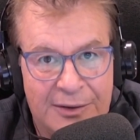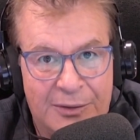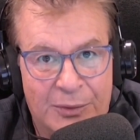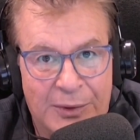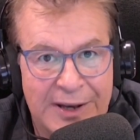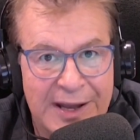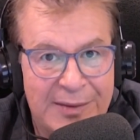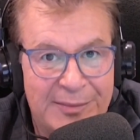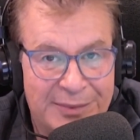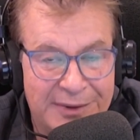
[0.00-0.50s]

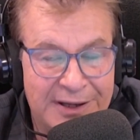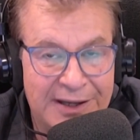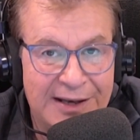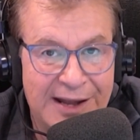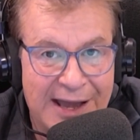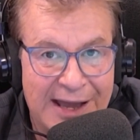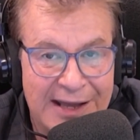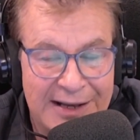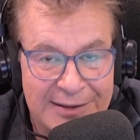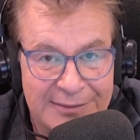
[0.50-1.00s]
when Embiid
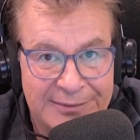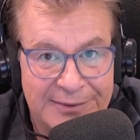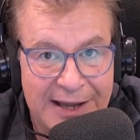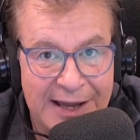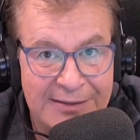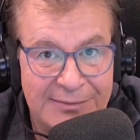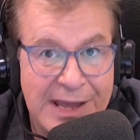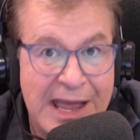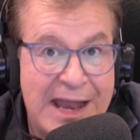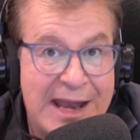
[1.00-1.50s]
had him,
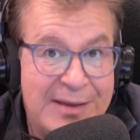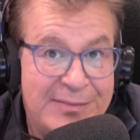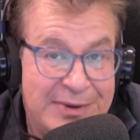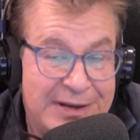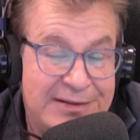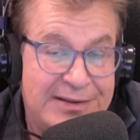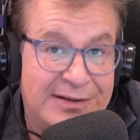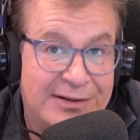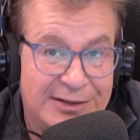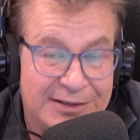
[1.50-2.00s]
and
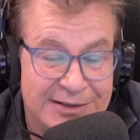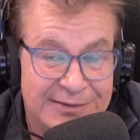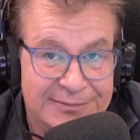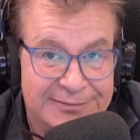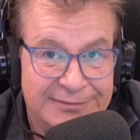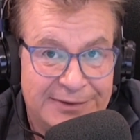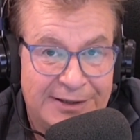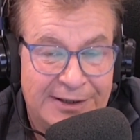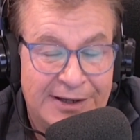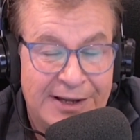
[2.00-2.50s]
Embiid took
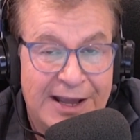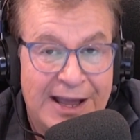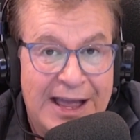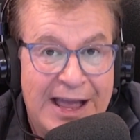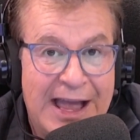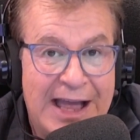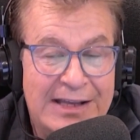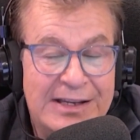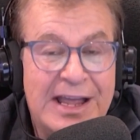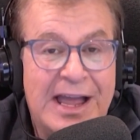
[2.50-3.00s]

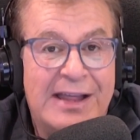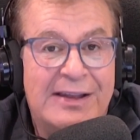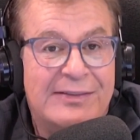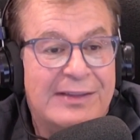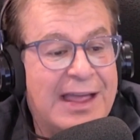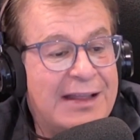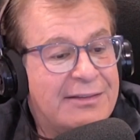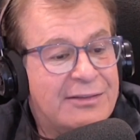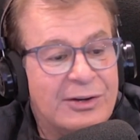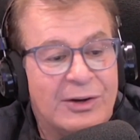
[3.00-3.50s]
him. And
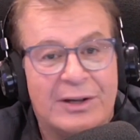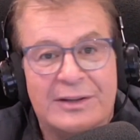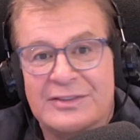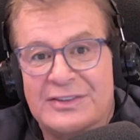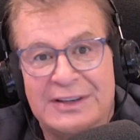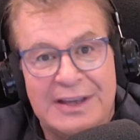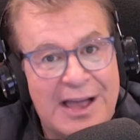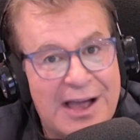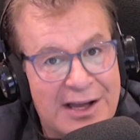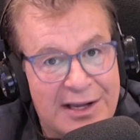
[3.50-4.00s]
they took
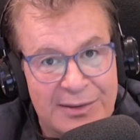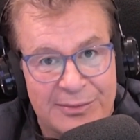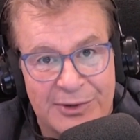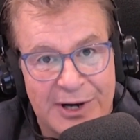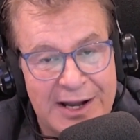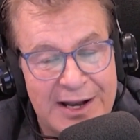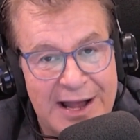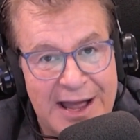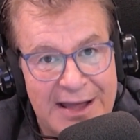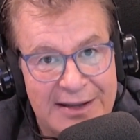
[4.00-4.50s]
Siakam
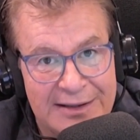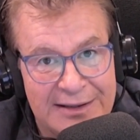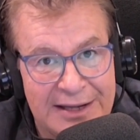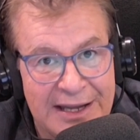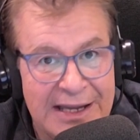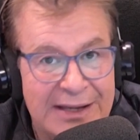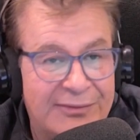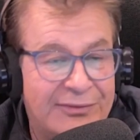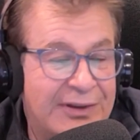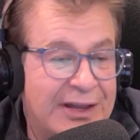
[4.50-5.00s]
right out of the
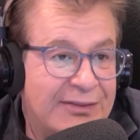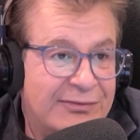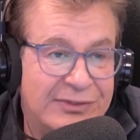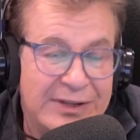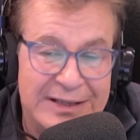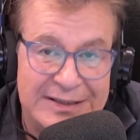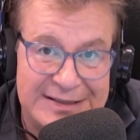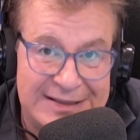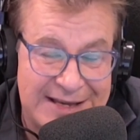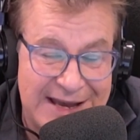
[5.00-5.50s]
game. Van
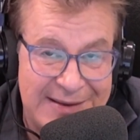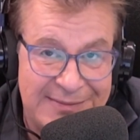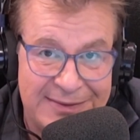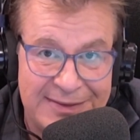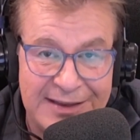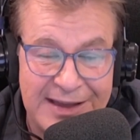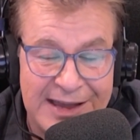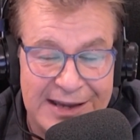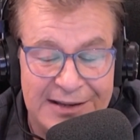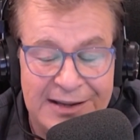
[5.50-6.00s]
Vliet, same
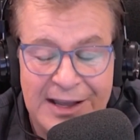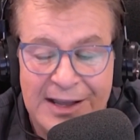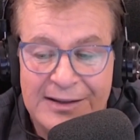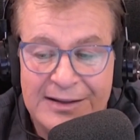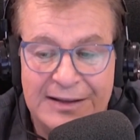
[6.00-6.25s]
thing.